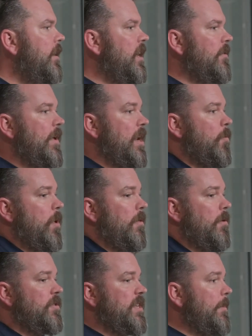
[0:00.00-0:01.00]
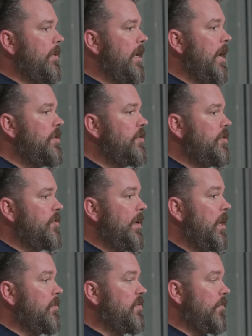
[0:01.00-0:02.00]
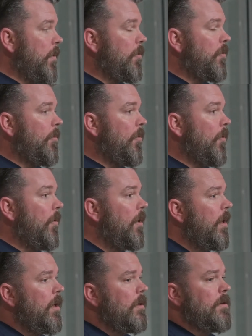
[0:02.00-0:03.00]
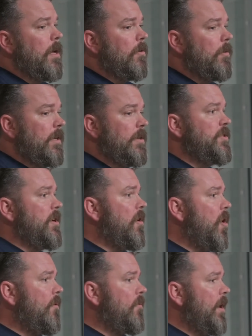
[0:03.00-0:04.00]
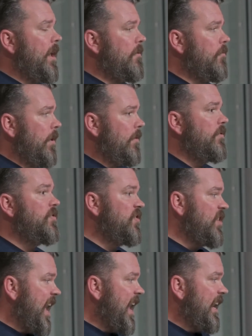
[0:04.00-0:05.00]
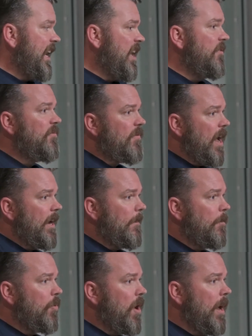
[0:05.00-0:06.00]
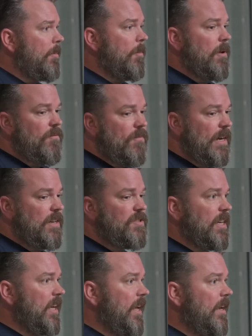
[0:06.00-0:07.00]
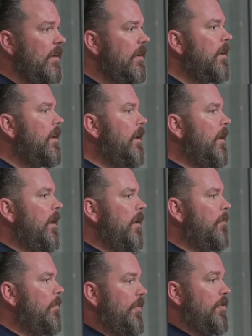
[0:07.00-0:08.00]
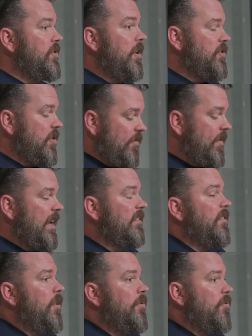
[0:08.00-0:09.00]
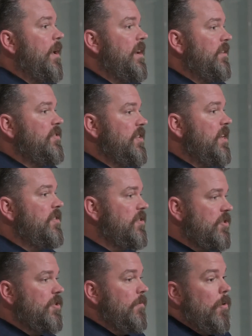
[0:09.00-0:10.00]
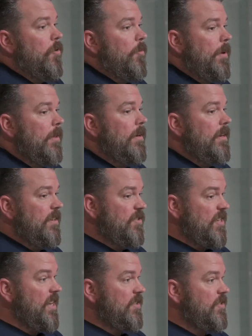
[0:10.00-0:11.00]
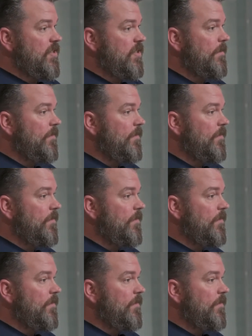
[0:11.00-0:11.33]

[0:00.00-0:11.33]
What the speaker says: And if any one of those applications becomes vulnerable, not only is there overhead with scanning it, finding the problem and fixing it, but there's also the fact that the threat exists, the vulnerability exists.